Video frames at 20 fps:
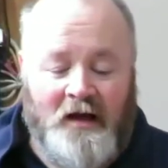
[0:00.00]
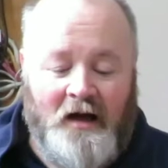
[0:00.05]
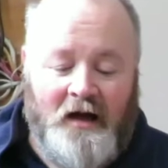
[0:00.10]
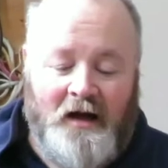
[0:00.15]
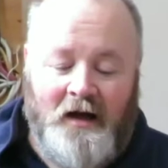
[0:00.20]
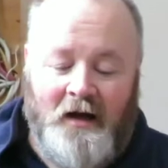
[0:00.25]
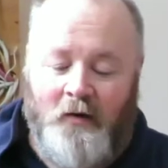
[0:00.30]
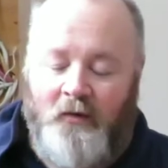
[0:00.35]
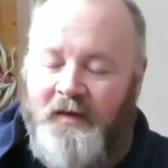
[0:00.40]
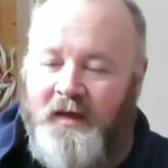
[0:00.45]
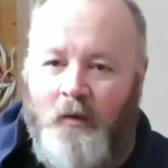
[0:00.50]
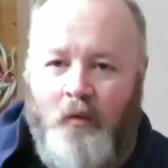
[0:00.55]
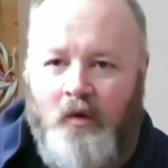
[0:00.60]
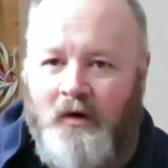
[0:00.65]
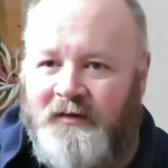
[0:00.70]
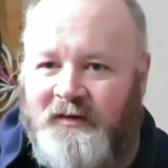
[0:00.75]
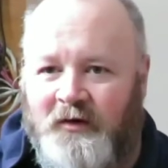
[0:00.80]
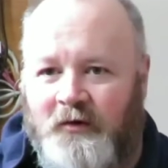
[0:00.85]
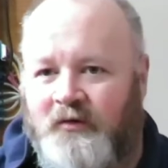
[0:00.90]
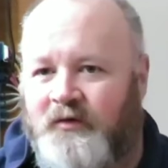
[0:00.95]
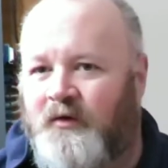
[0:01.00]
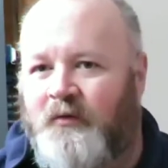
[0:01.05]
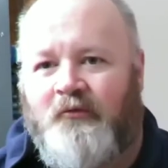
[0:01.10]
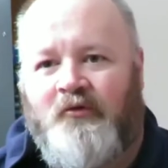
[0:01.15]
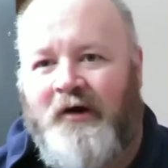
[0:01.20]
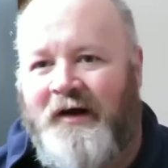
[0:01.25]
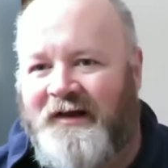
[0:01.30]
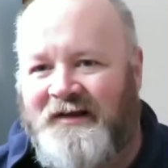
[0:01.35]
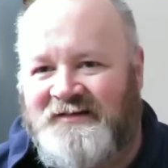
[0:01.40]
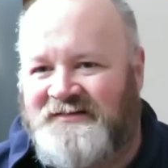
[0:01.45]
They weren't their
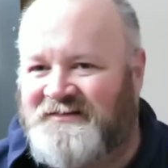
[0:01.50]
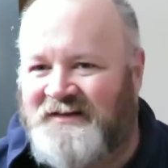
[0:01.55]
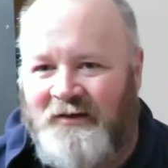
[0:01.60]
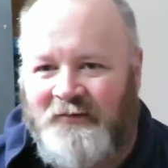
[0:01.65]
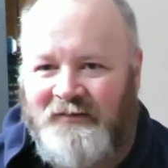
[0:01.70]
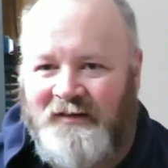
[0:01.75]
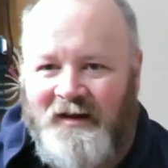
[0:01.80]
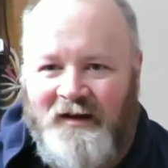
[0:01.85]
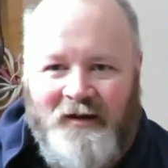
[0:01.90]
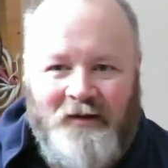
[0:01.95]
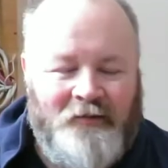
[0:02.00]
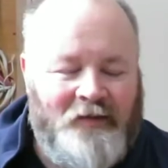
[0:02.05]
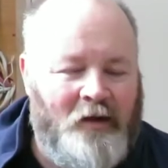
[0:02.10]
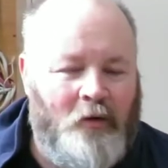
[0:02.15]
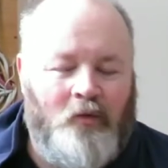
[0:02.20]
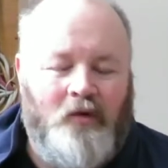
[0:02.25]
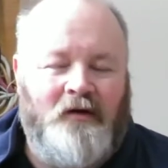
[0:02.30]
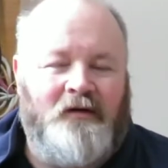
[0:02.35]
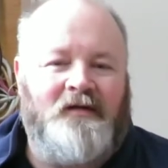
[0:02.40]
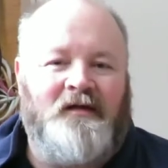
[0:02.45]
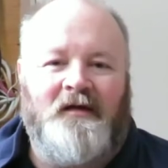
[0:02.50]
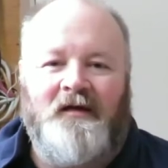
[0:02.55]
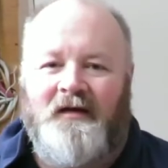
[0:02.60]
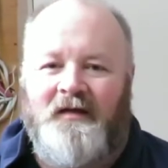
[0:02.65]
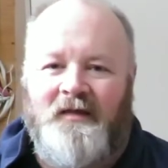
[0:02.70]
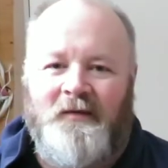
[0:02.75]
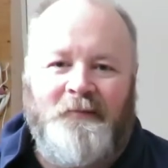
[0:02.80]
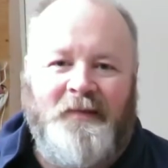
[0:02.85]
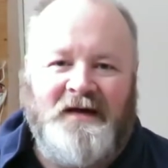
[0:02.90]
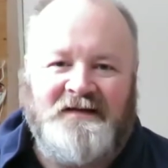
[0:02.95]
greatest out there. They weren't
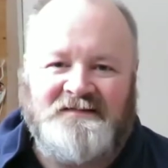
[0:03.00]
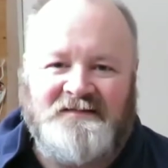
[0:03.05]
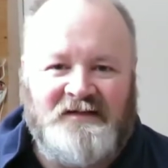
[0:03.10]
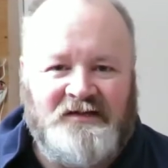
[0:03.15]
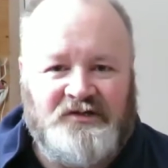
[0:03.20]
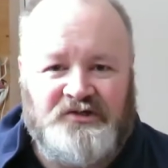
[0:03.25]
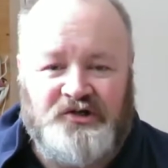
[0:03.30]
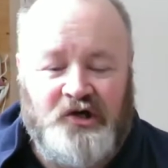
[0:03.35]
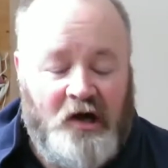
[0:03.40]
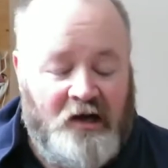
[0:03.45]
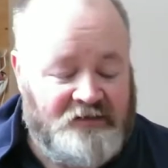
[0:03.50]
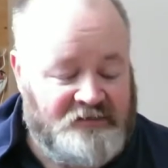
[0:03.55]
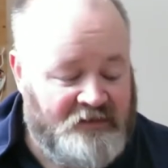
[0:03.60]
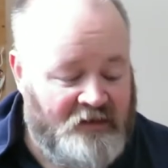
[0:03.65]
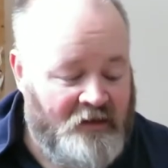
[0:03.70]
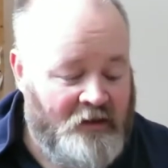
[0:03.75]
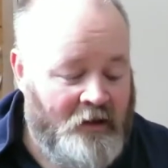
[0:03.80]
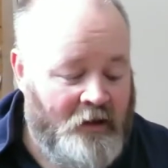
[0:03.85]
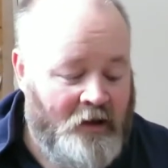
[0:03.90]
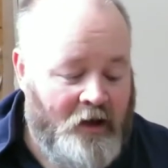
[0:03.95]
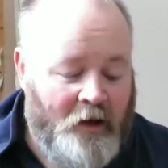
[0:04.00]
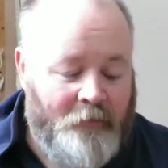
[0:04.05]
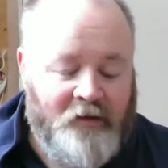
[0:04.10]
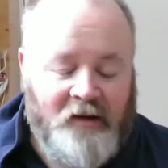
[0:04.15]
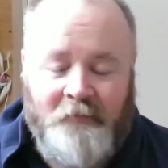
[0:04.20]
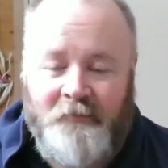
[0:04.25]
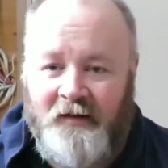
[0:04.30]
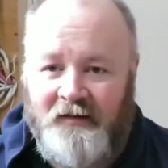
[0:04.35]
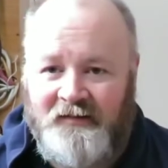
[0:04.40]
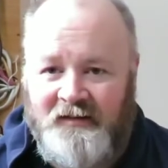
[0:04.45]
the best slingshots. I
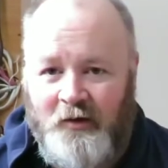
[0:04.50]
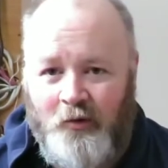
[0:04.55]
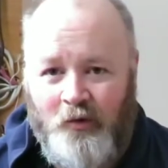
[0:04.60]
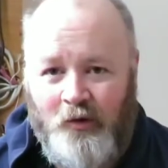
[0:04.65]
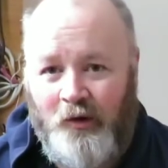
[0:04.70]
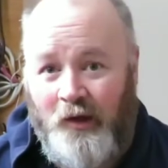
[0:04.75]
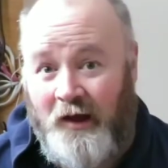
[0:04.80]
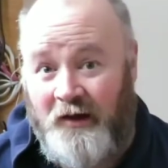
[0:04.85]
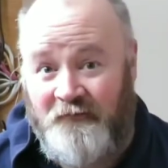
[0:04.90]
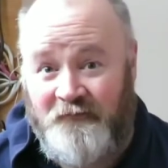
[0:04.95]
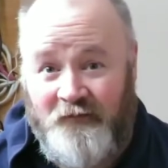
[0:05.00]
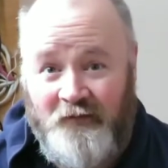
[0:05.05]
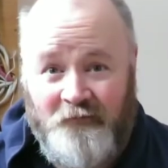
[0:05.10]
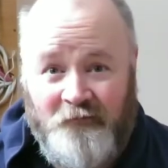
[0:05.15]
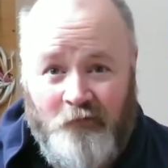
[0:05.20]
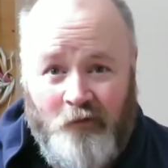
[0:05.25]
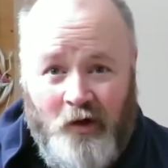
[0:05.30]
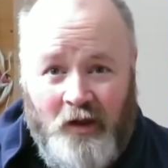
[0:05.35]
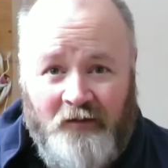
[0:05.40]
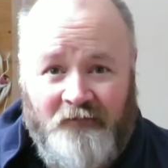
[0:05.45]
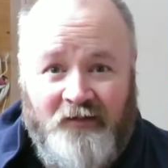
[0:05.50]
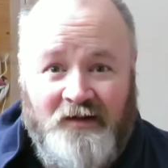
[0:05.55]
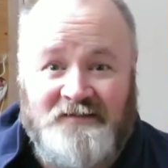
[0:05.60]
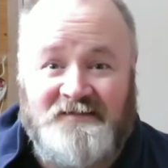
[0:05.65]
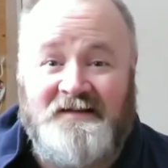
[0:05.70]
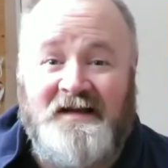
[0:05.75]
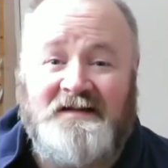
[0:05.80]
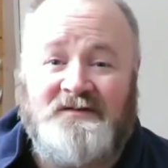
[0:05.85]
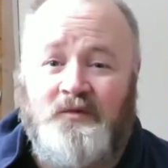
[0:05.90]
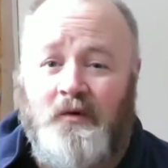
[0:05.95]
mean, but they were a lot of fun for all of
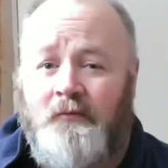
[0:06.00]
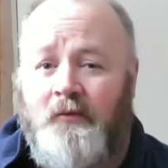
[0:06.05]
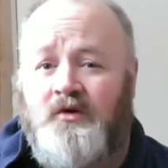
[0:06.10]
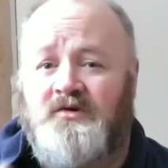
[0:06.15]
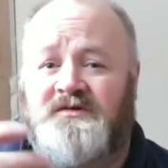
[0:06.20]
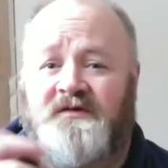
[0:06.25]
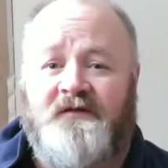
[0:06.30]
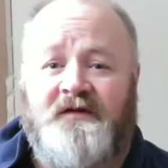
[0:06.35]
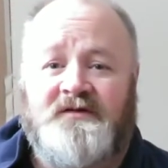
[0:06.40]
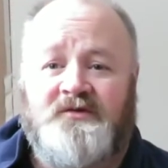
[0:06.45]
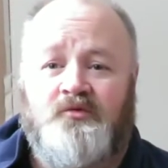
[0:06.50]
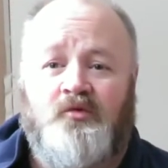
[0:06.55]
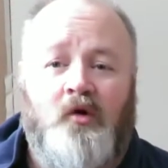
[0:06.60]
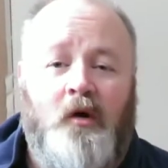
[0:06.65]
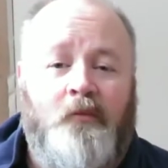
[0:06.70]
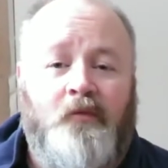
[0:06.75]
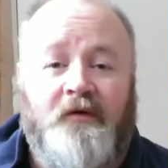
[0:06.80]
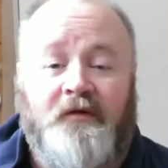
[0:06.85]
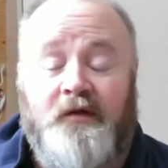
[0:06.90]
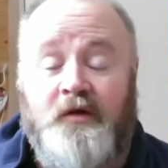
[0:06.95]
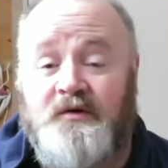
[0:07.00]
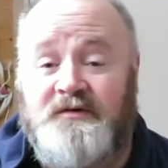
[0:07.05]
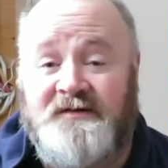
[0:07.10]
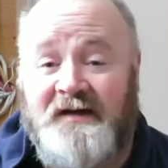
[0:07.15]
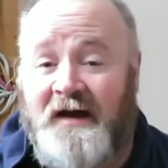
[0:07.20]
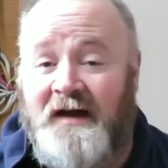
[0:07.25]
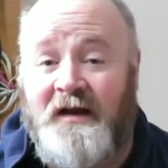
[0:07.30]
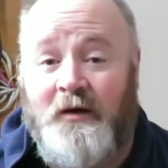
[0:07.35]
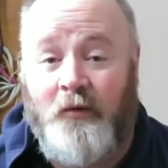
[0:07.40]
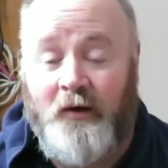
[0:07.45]
us, and that's what most of us grew up with
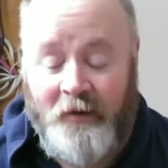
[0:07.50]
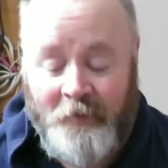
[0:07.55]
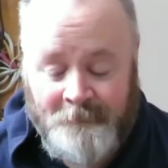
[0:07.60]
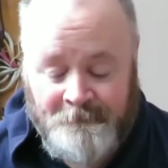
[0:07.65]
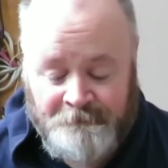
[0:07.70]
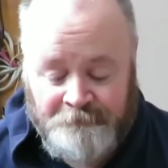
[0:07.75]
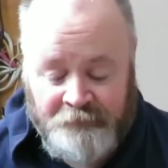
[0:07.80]
using anyway.